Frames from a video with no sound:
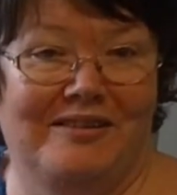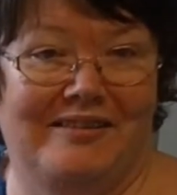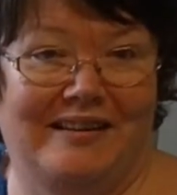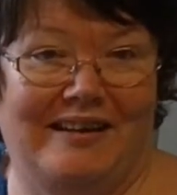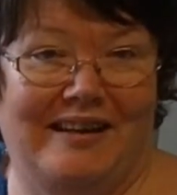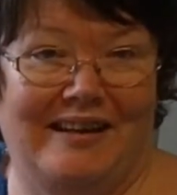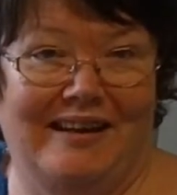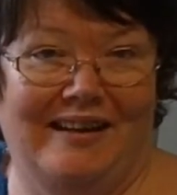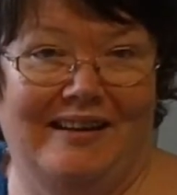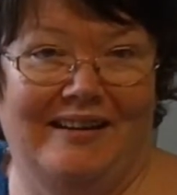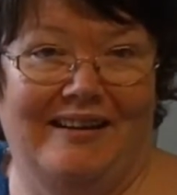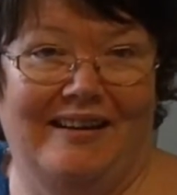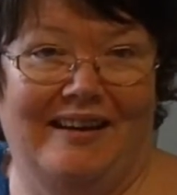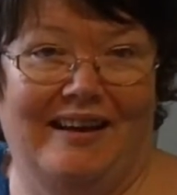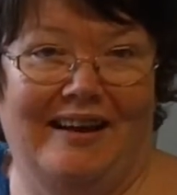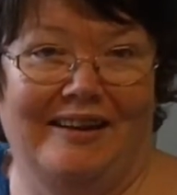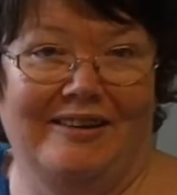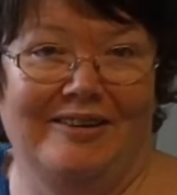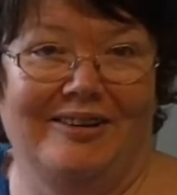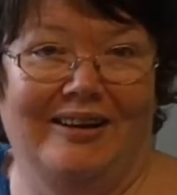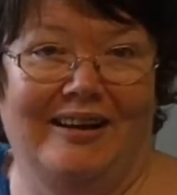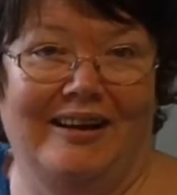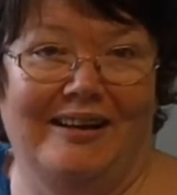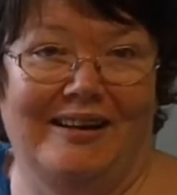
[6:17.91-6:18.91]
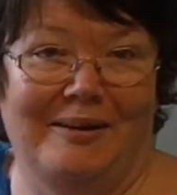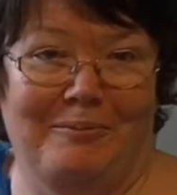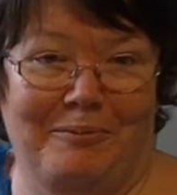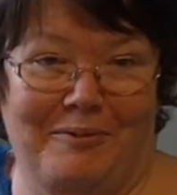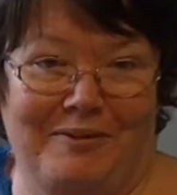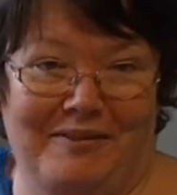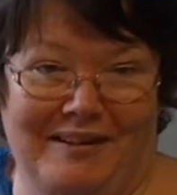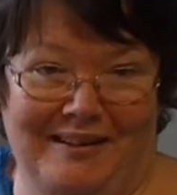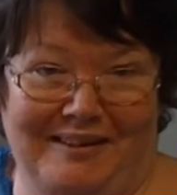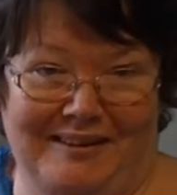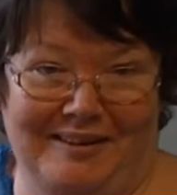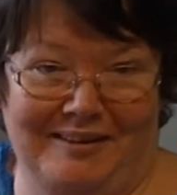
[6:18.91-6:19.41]
skin and you'll end up
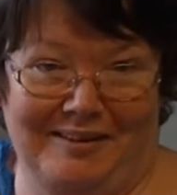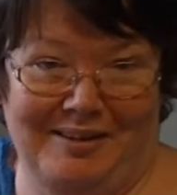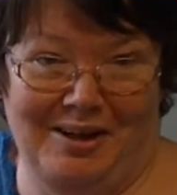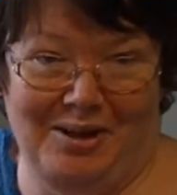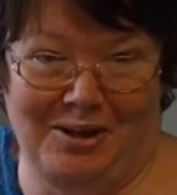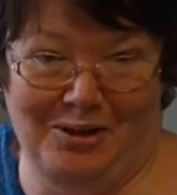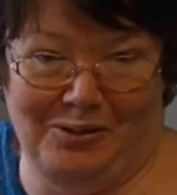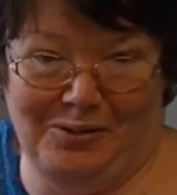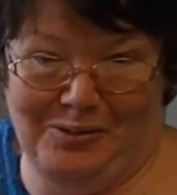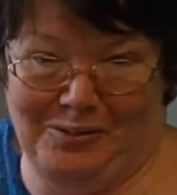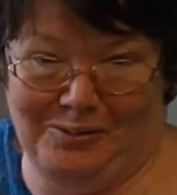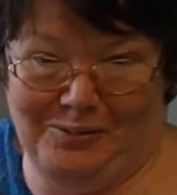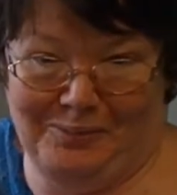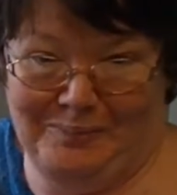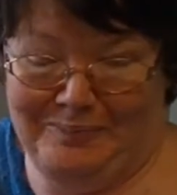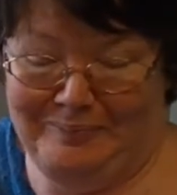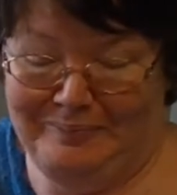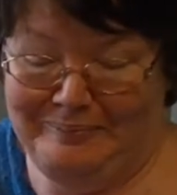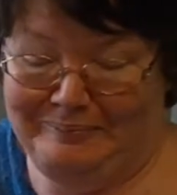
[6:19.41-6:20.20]
with a little hole.